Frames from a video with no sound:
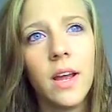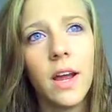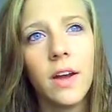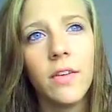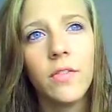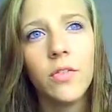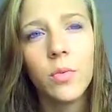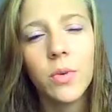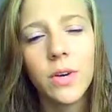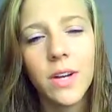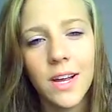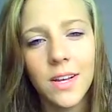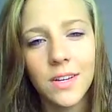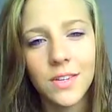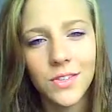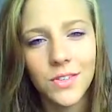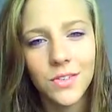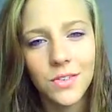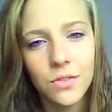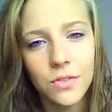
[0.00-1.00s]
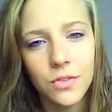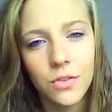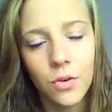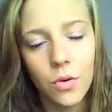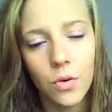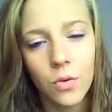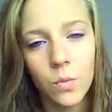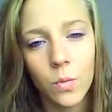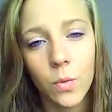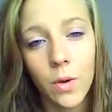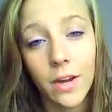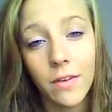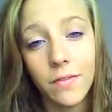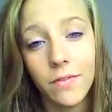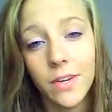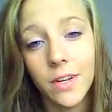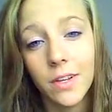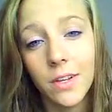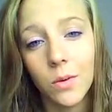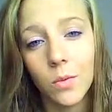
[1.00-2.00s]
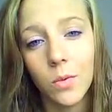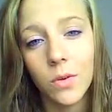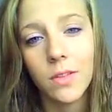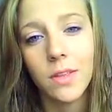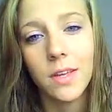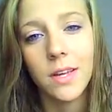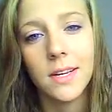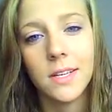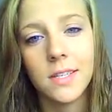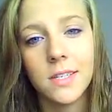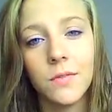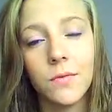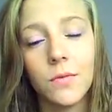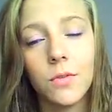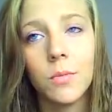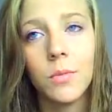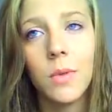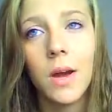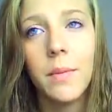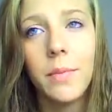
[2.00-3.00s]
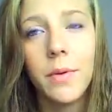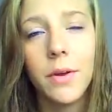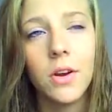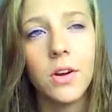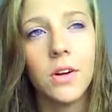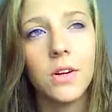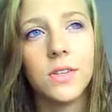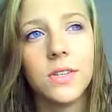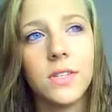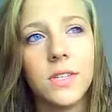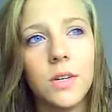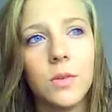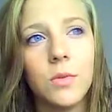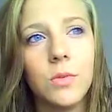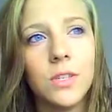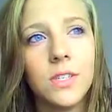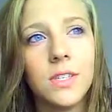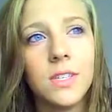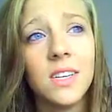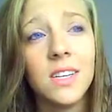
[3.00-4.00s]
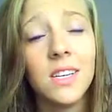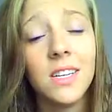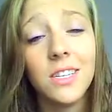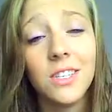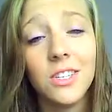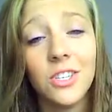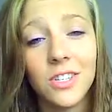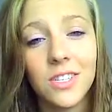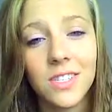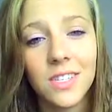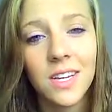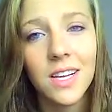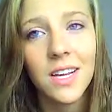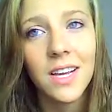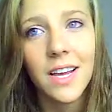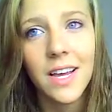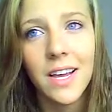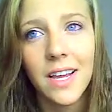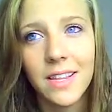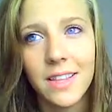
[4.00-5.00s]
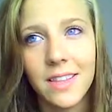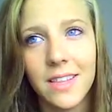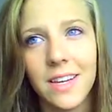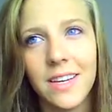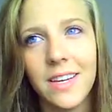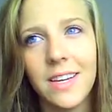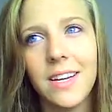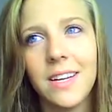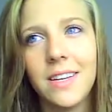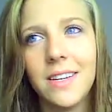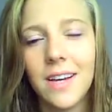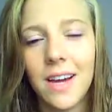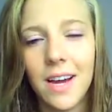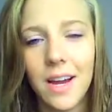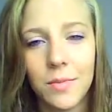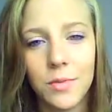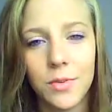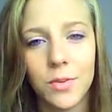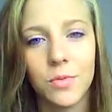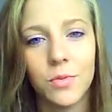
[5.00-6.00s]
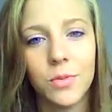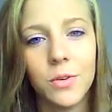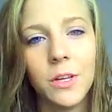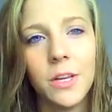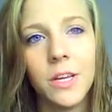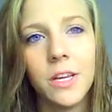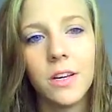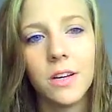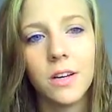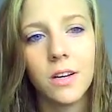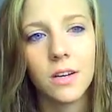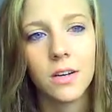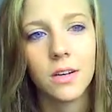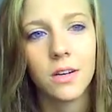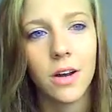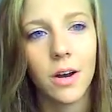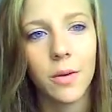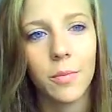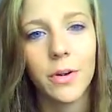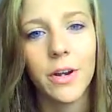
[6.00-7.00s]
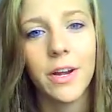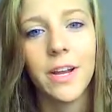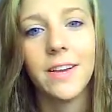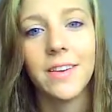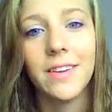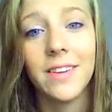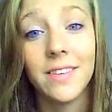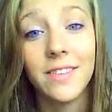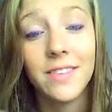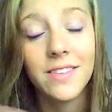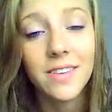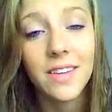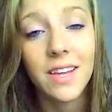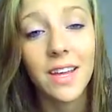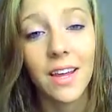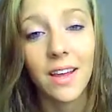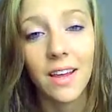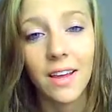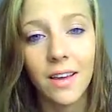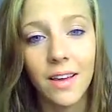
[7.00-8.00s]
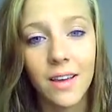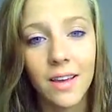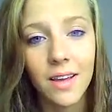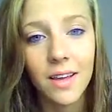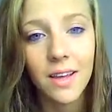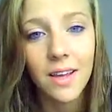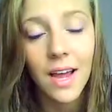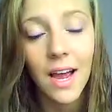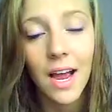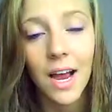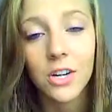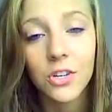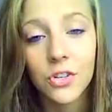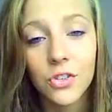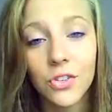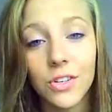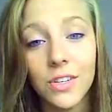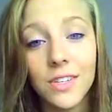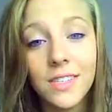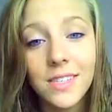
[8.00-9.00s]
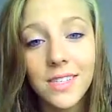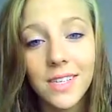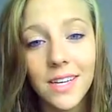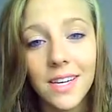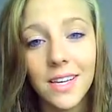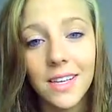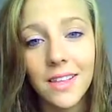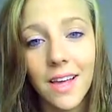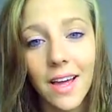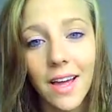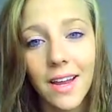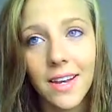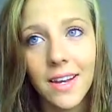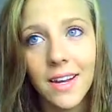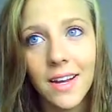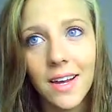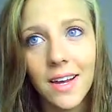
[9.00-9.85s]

Everyone has their own way of dealing with things, and for my parents, it was just, they needed time to really comprehend and actually see that